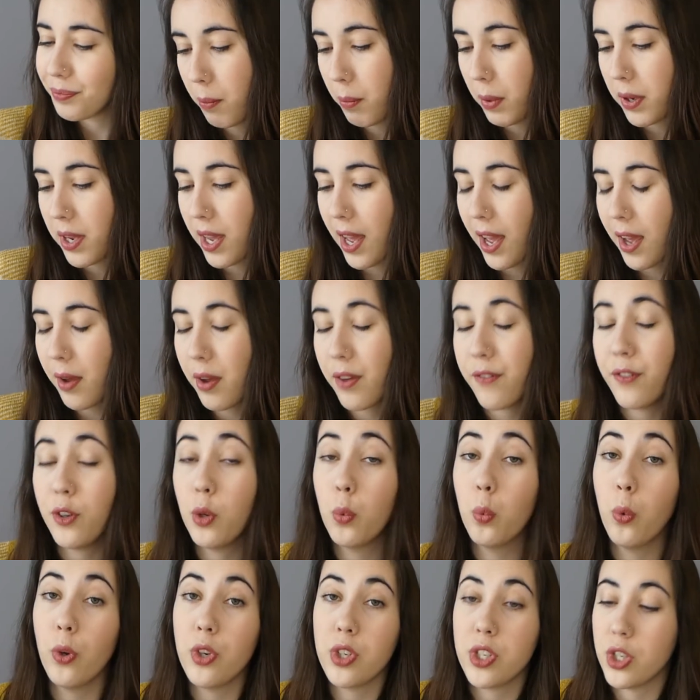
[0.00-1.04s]
But yeah, if you
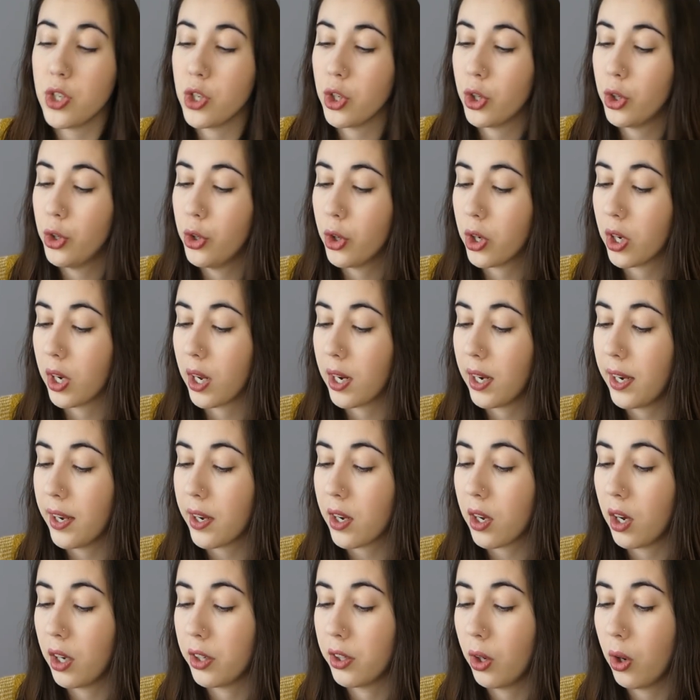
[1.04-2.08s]
wanted to, you can
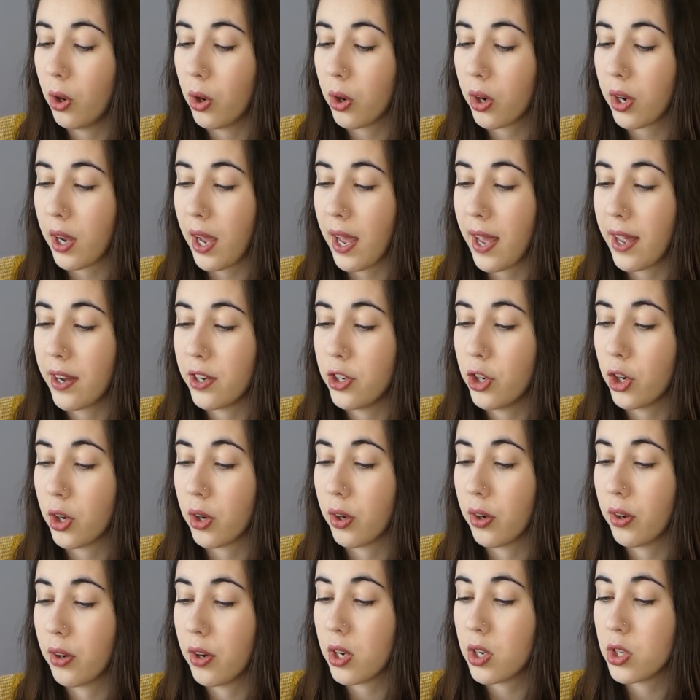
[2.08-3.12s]
click unlock and you
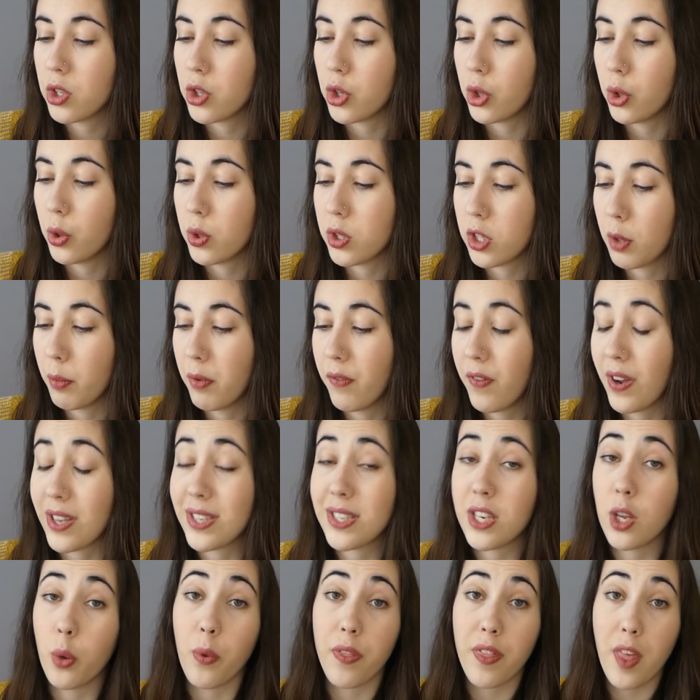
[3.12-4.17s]
can do some
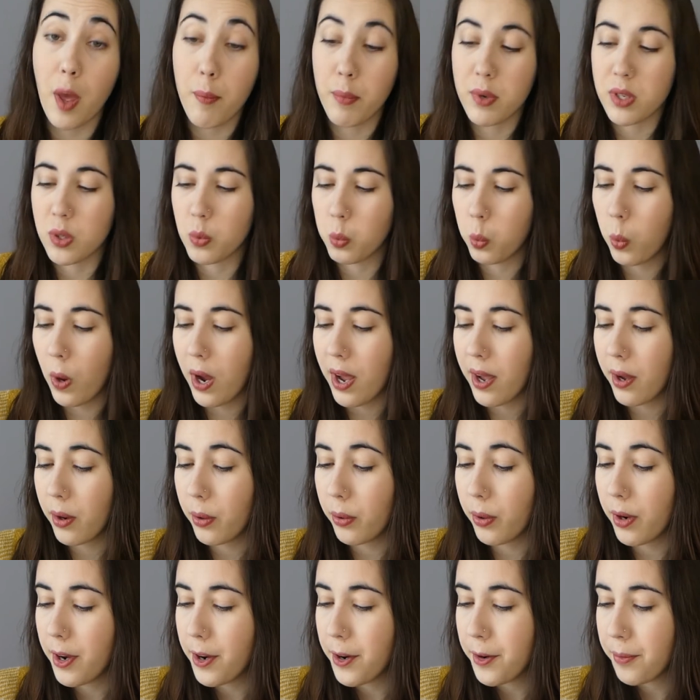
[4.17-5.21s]
investing with them as
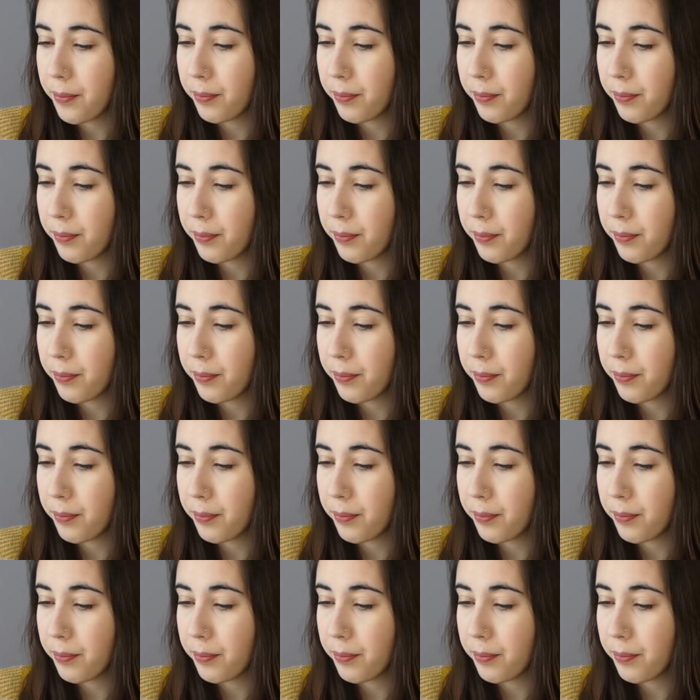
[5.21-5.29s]
well.